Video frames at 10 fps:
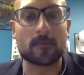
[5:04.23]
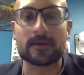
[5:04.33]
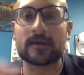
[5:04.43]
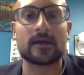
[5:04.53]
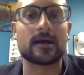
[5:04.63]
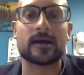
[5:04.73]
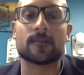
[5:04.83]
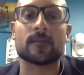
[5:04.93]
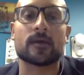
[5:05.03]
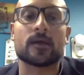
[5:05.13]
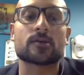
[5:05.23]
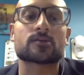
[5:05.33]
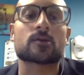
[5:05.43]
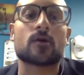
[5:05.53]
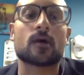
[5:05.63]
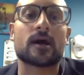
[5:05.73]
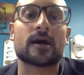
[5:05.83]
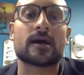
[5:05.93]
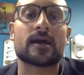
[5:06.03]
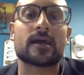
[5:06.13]
me. So
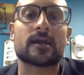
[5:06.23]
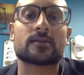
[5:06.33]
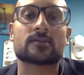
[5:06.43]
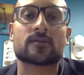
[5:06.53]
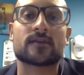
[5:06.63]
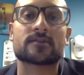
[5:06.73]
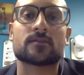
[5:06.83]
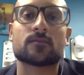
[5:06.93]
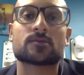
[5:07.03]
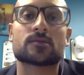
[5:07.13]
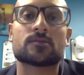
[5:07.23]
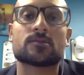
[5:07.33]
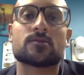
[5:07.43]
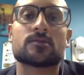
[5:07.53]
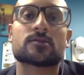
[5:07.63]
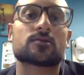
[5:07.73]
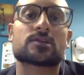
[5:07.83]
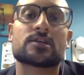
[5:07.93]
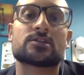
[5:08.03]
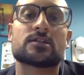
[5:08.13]
I serve as the Muslim Student
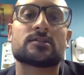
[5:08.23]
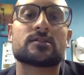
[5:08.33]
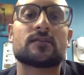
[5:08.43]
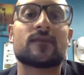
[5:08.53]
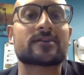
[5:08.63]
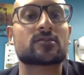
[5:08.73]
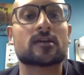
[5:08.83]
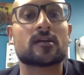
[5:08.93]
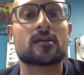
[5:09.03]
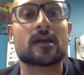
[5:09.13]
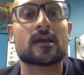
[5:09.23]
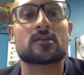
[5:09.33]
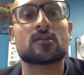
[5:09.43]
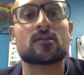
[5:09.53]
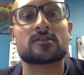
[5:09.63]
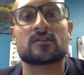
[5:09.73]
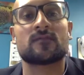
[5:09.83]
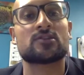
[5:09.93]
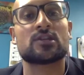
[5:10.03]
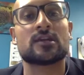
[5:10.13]
Association's advisor here at the
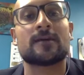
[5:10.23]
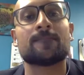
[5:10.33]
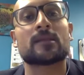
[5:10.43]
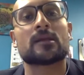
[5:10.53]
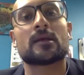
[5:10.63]
University of Virginia.